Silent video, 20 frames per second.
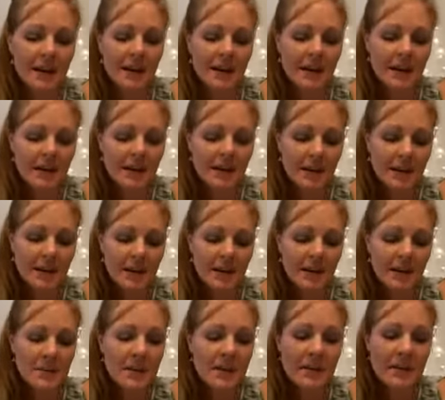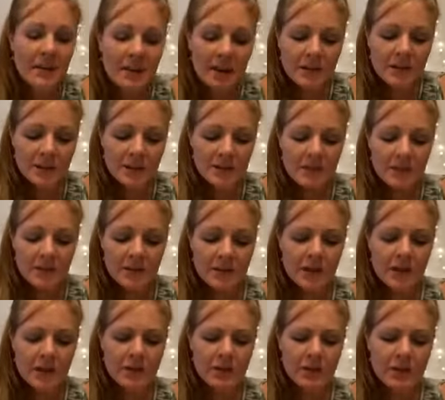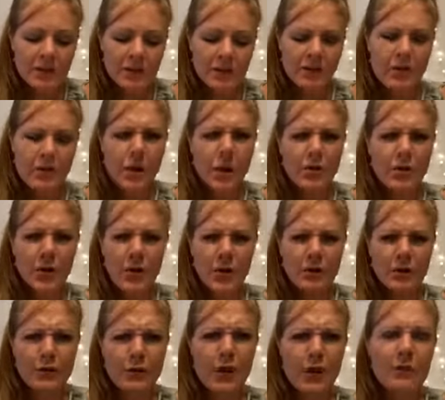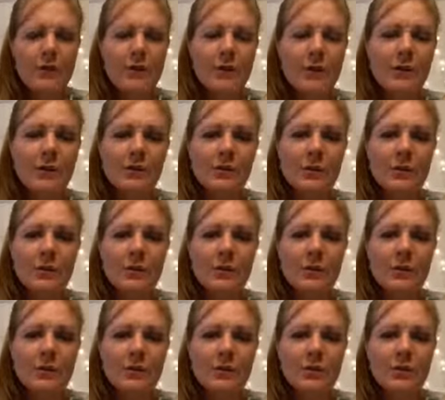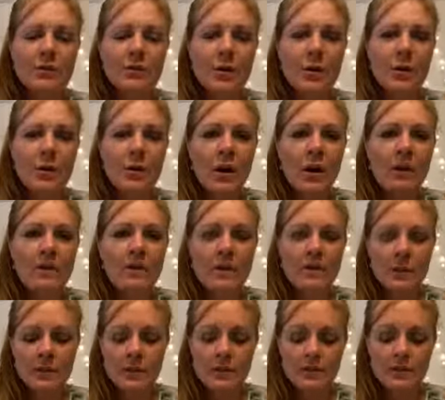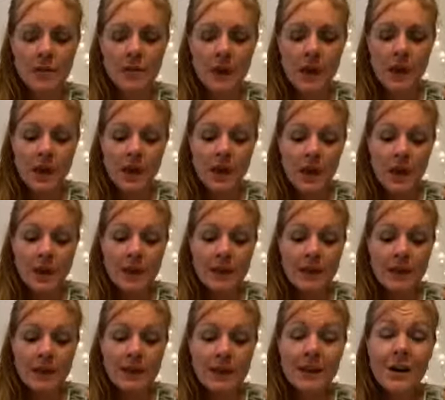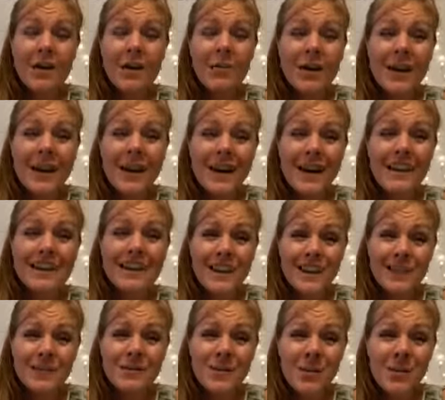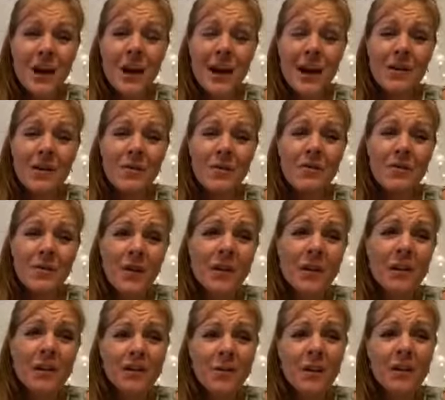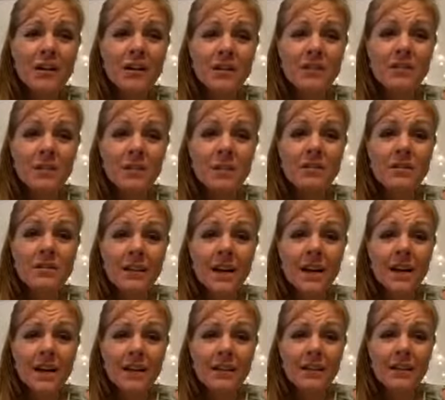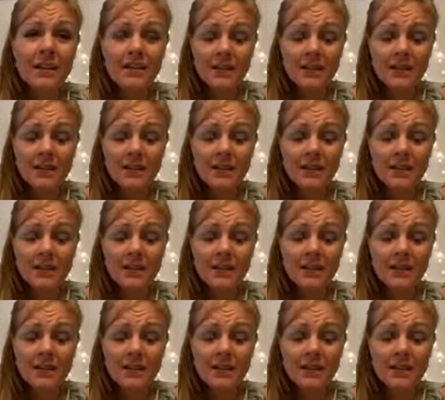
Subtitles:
And people that jump to those conclusions, oh yeah, you'd have a spaceship if you were so awesome. You know what? Guess what? We're fucking working towards that.